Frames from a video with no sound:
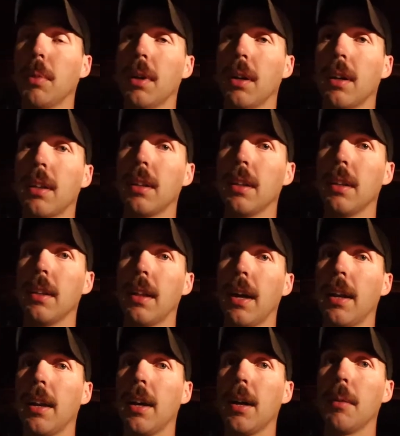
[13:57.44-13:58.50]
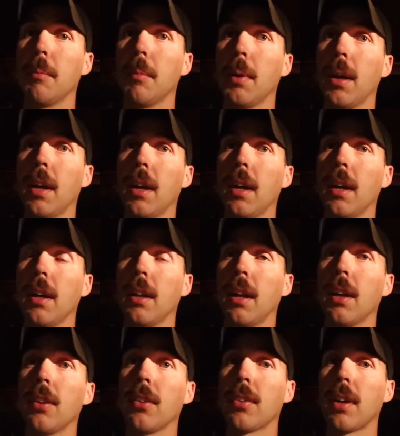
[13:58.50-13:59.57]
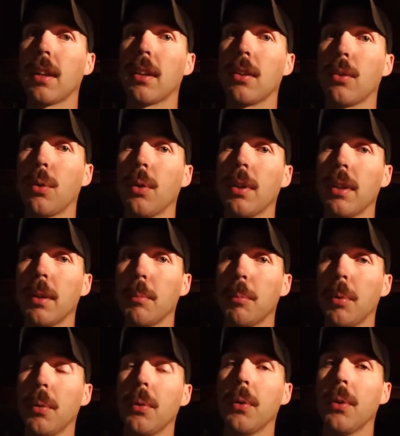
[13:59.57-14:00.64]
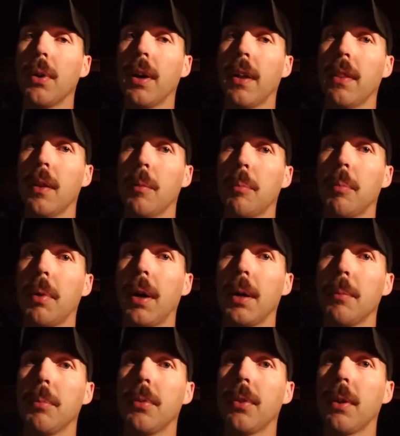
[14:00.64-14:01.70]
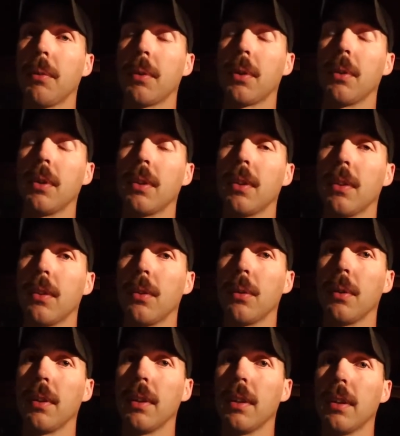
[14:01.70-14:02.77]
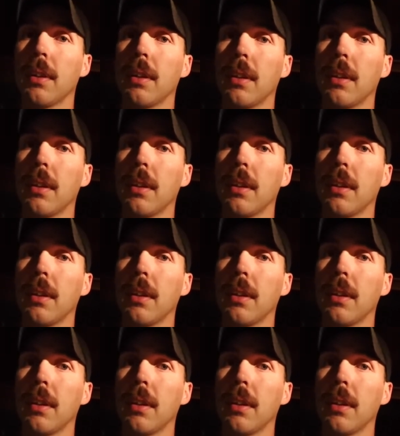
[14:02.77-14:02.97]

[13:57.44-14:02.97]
But cleaned that up and I just got the toilet bowl and the pipes that were going to the toilet